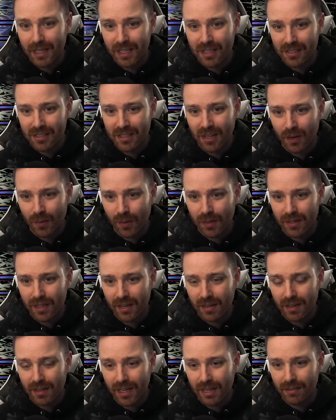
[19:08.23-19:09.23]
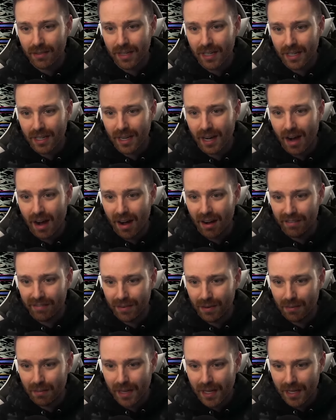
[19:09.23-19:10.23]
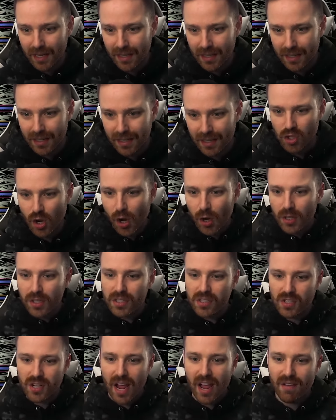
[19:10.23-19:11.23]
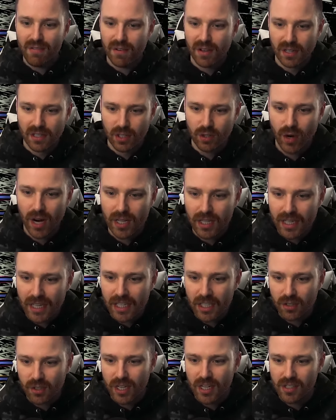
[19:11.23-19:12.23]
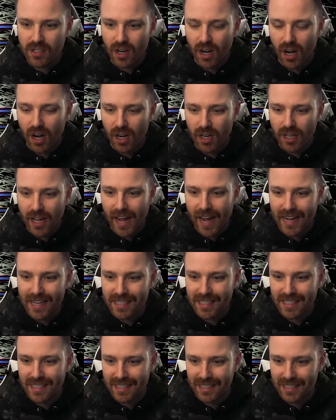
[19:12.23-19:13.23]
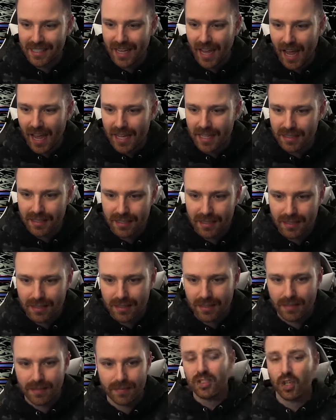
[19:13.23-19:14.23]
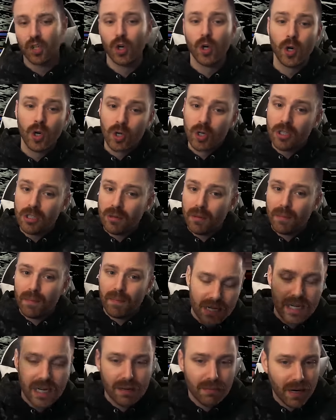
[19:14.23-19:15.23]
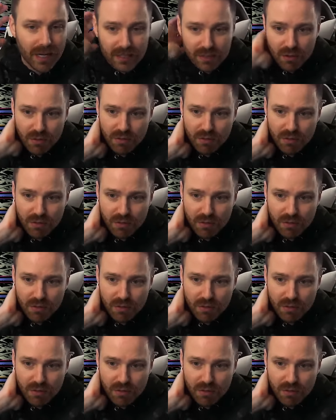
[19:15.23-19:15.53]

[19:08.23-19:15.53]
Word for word: curious to know what they're even gonna offer me. Soul Siphon, greatly increase all essence gains. That's cool, but I need my